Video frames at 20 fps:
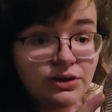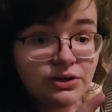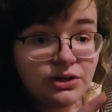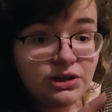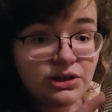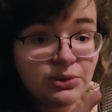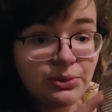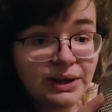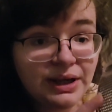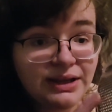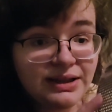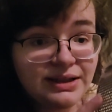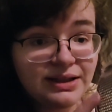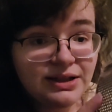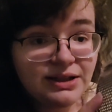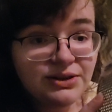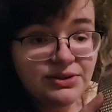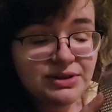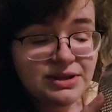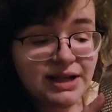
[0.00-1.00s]
So we didn't
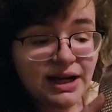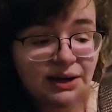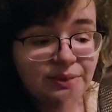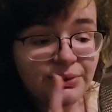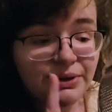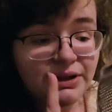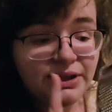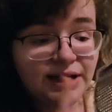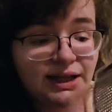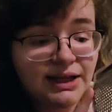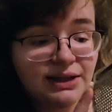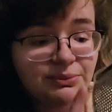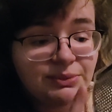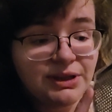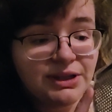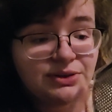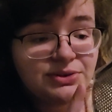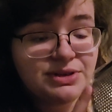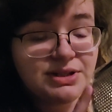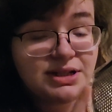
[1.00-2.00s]
use that one and we
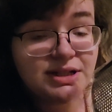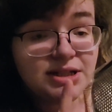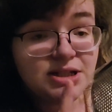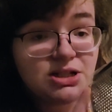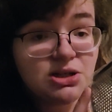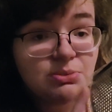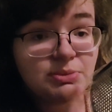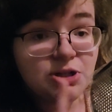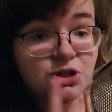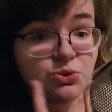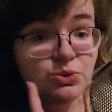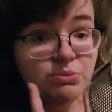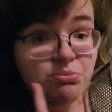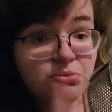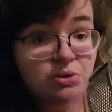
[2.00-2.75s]
used it so much we